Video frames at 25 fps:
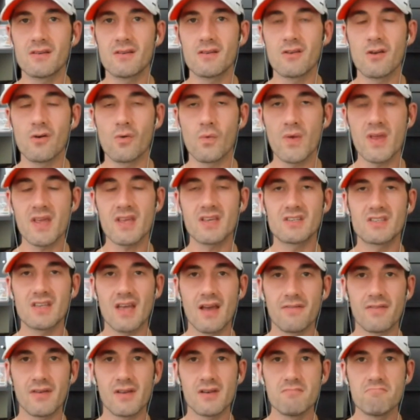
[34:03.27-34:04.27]
you're week
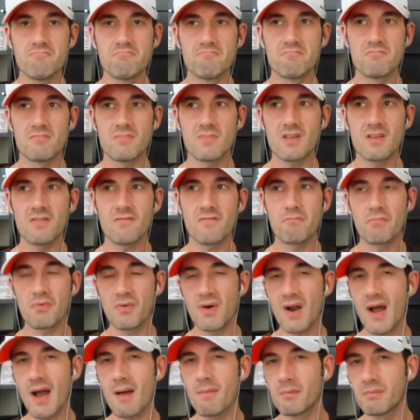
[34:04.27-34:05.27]
7. You
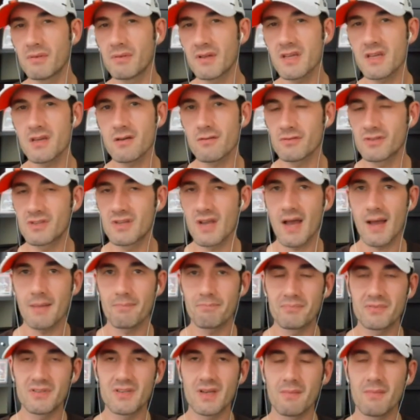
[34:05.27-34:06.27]
probably used
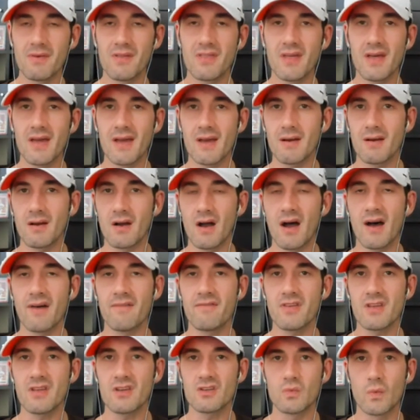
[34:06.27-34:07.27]
up some of the
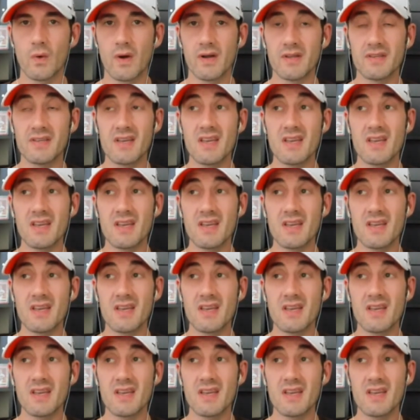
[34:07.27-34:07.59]
obvious ones.